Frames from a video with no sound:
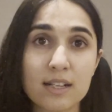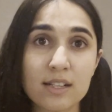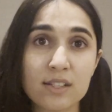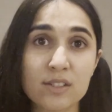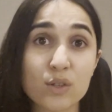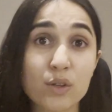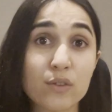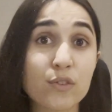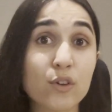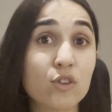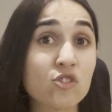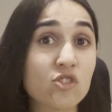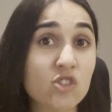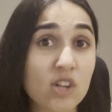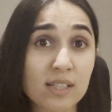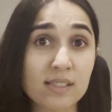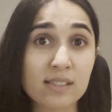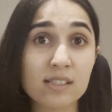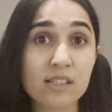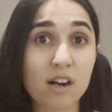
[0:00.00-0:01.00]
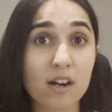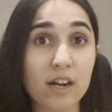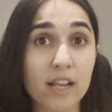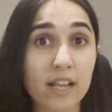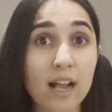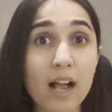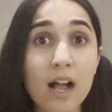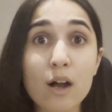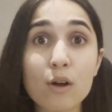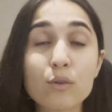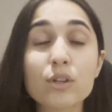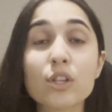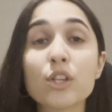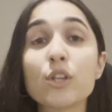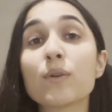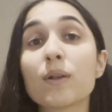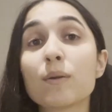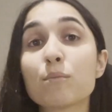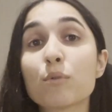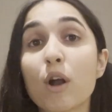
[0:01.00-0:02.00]
if you're just starting out, you can
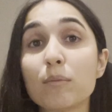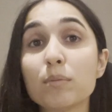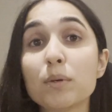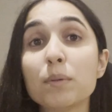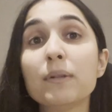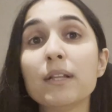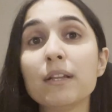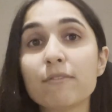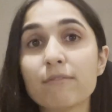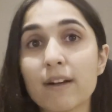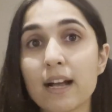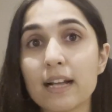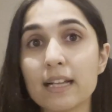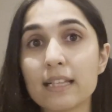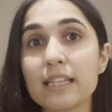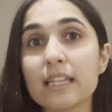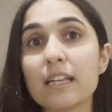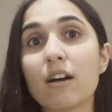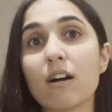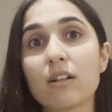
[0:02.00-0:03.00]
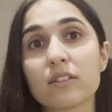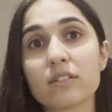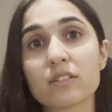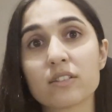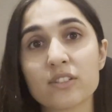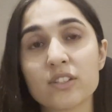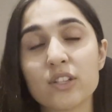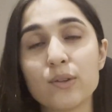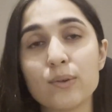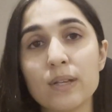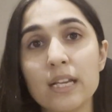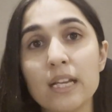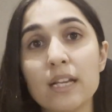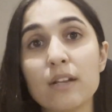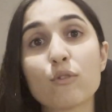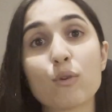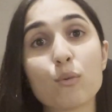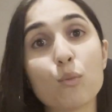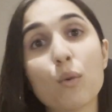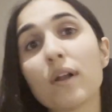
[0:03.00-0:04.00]
probably find the answers you need from
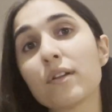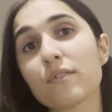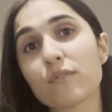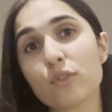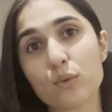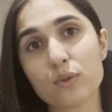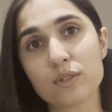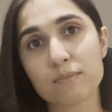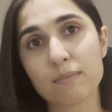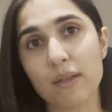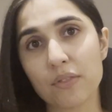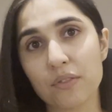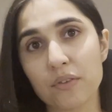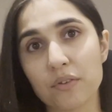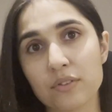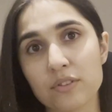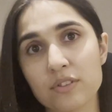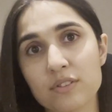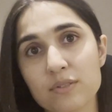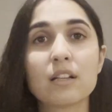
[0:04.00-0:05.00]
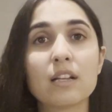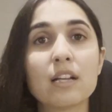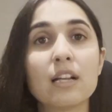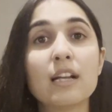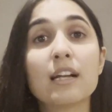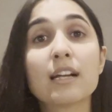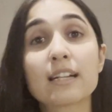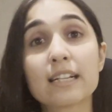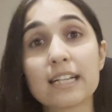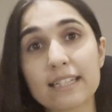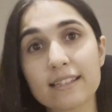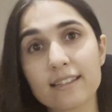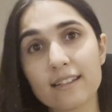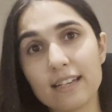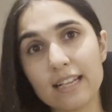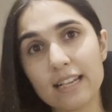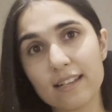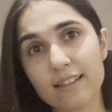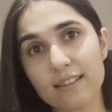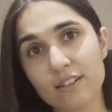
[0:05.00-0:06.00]
one of those methods. Click the link in
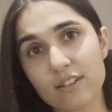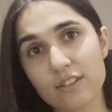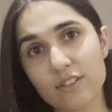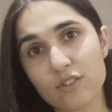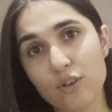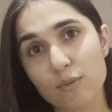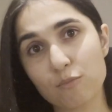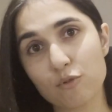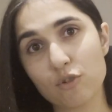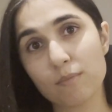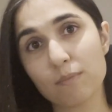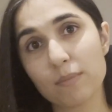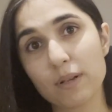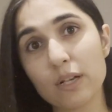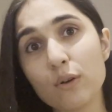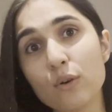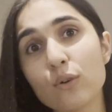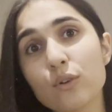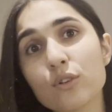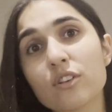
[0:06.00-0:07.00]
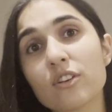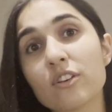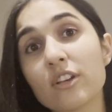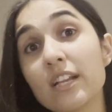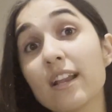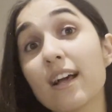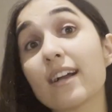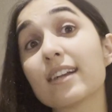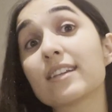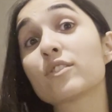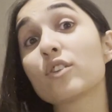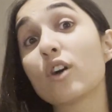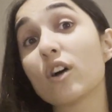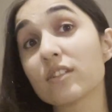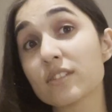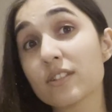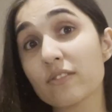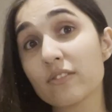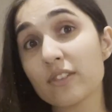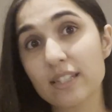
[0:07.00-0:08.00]
the description below to read our exhaustive
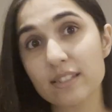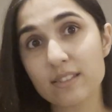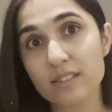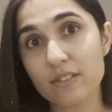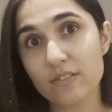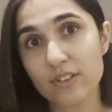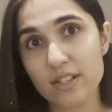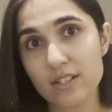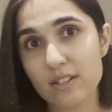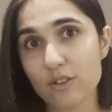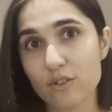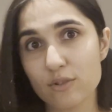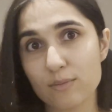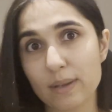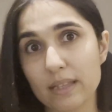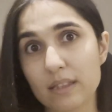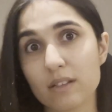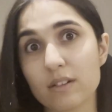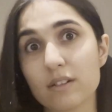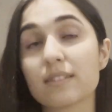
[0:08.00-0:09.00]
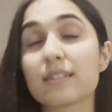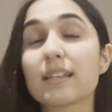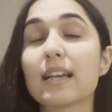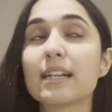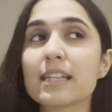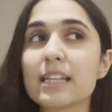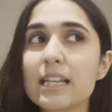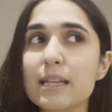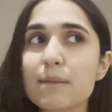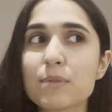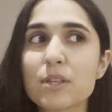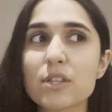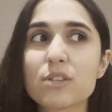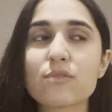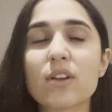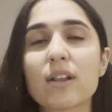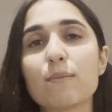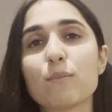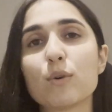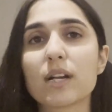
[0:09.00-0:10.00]
list of research methods and keep this
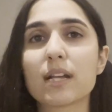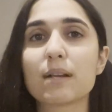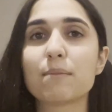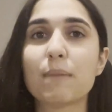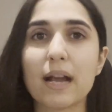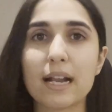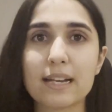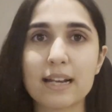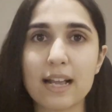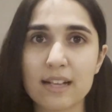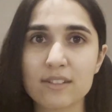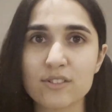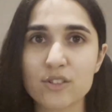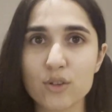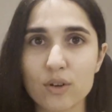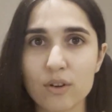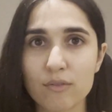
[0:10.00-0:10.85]
framework in mind as you review